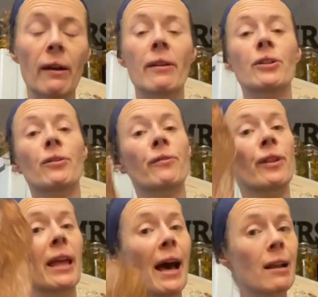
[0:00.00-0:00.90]
And so for
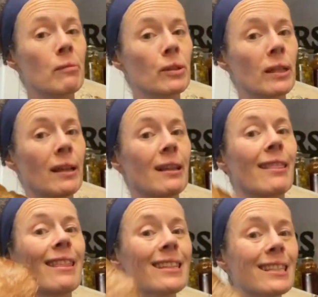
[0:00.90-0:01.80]
the animals, I think
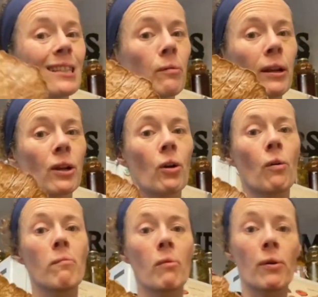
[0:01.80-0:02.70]
that this is the way to
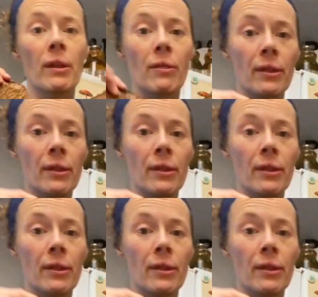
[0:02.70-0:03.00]
go more than